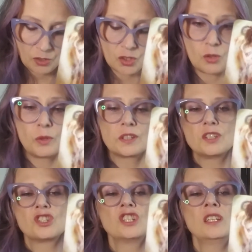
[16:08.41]
So what
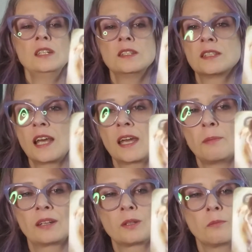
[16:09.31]
does she say
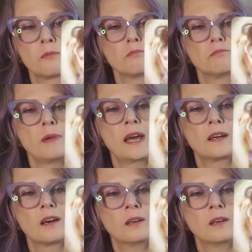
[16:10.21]
about the matter?